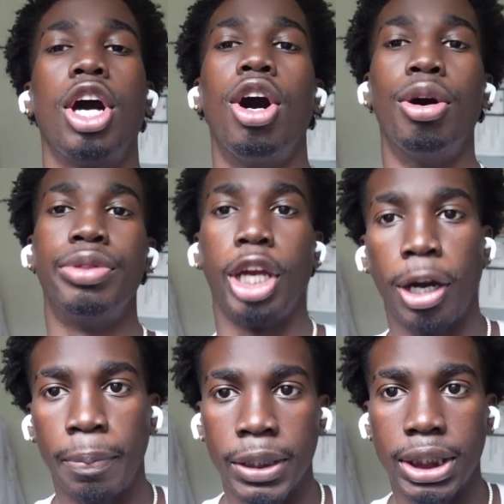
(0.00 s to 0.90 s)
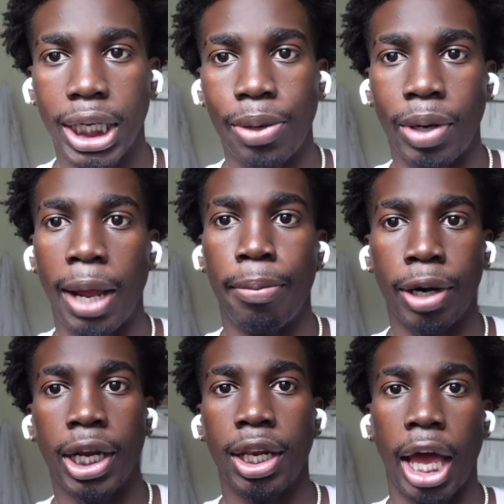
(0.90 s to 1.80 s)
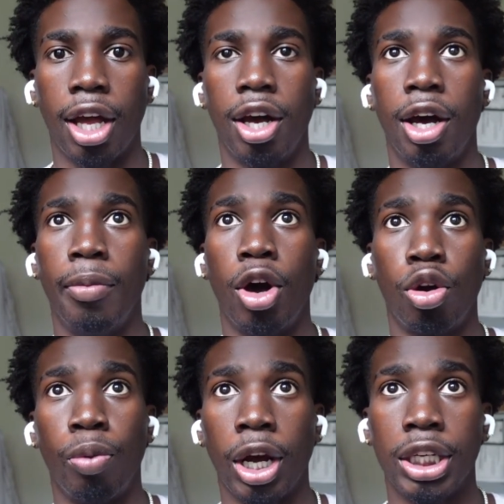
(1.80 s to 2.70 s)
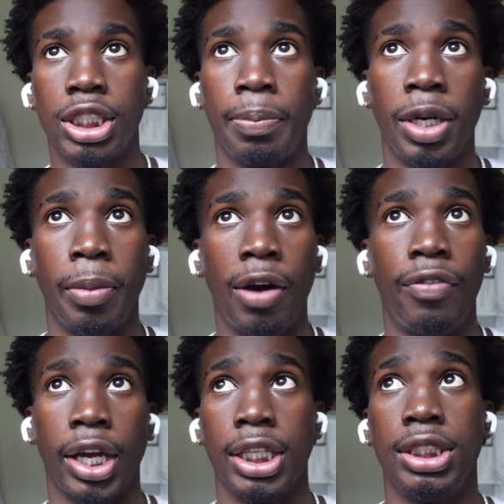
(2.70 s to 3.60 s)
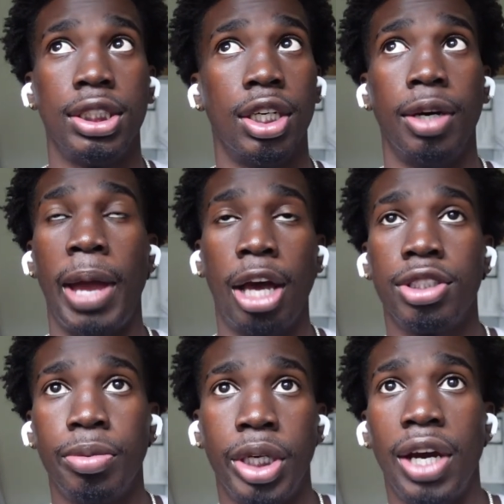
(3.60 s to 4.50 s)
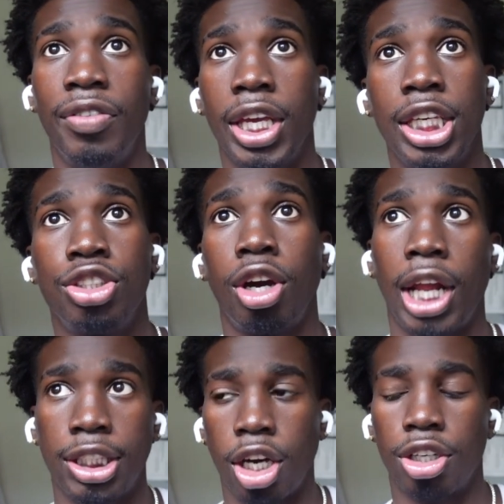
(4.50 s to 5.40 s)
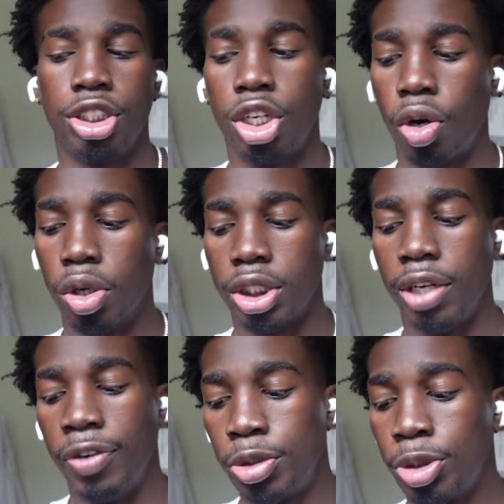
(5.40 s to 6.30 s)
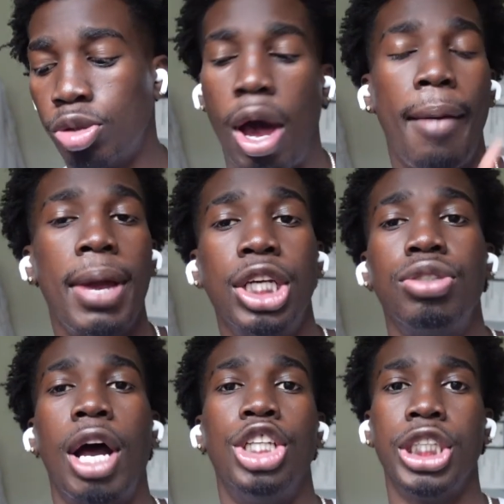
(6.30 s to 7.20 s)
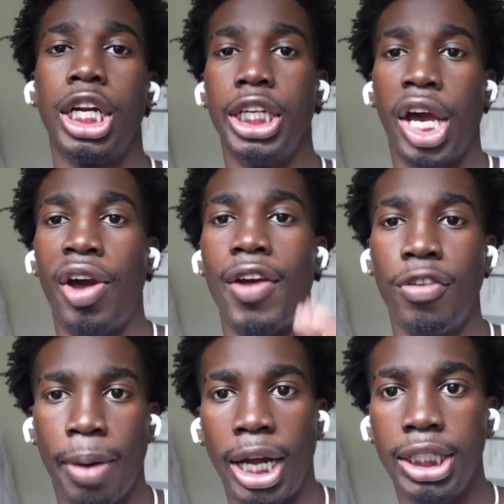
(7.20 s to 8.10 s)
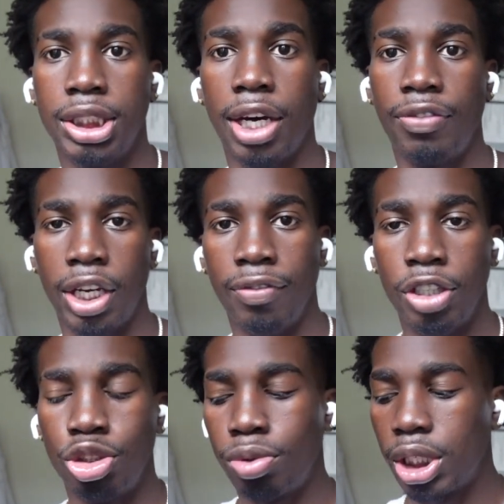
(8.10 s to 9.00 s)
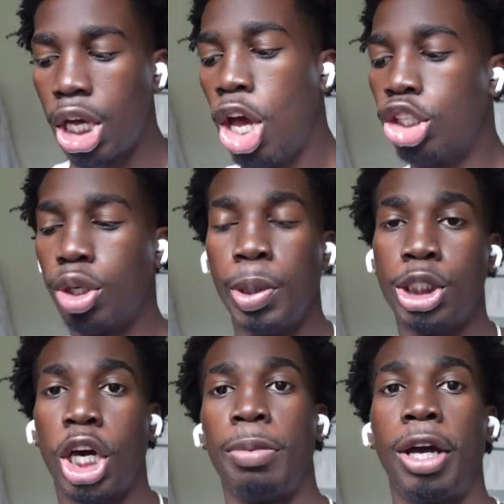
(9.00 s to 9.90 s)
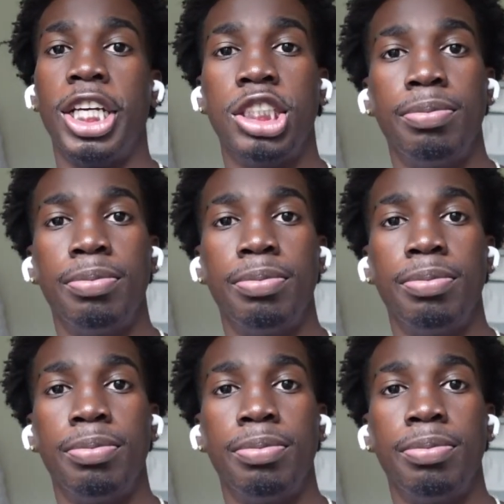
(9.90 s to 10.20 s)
the whole therapist scene when they bring like Uncle Ruckus up in the motherfucking house or whatever, and he started like talking to the girls individually. So I made sure I jotted down everybody's stuff individually so we can talk about